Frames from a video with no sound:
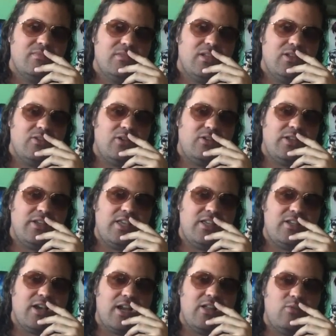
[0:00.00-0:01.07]
it looked like he
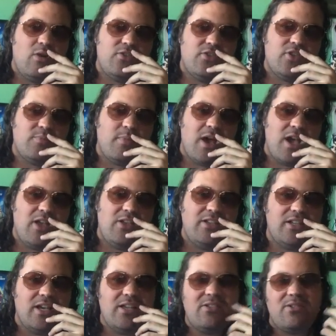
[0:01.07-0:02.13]
kind of wants to smile, he
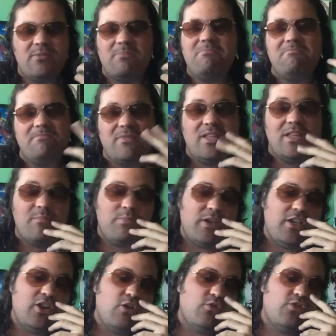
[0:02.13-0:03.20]
does. But,
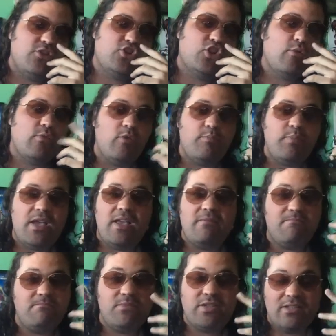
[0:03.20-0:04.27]
you know, Sesshomaru
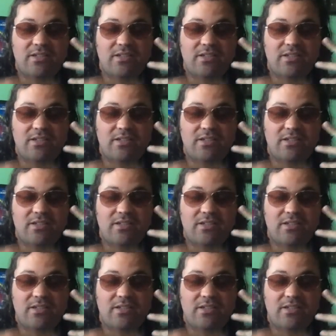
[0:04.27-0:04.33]
being